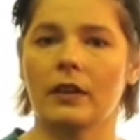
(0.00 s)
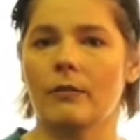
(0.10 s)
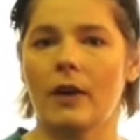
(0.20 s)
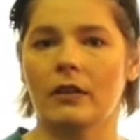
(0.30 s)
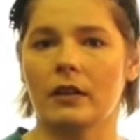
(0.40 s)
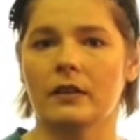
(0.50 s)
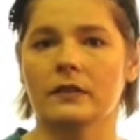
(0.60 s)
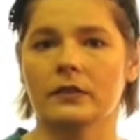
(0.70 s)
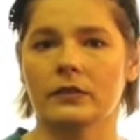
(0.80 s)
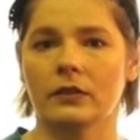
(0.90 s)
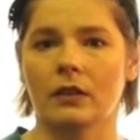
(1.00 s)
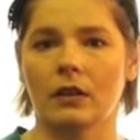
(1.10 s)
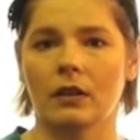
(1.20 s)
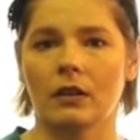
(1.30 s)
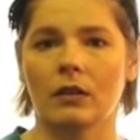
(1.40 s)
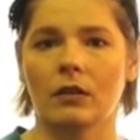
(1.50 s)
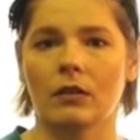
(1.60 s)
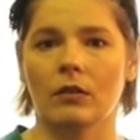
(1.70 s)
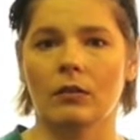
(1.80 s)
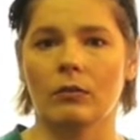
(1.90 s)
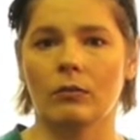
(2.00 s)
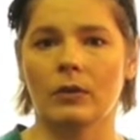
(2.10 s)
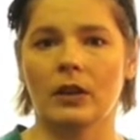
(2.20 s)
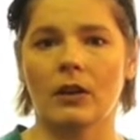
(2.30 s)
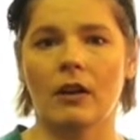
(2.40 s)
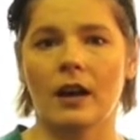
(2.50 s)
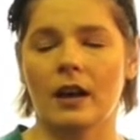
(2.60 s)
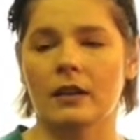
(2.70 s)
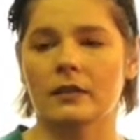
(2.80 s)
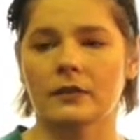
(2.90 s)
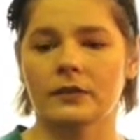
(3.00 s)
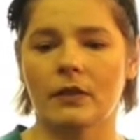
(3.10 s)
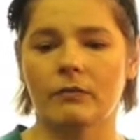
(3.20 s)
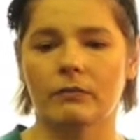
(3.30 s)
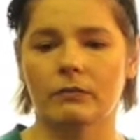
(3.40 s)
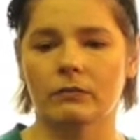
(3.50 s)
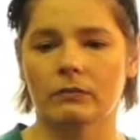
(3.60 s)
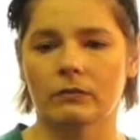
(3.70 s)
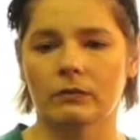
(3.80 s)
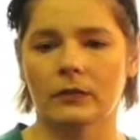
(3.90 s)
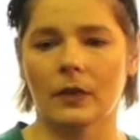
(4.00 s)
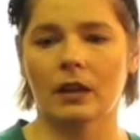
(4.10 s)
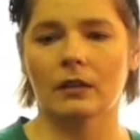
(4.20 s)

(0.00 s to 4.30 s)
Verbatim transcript: about us. We all had some kind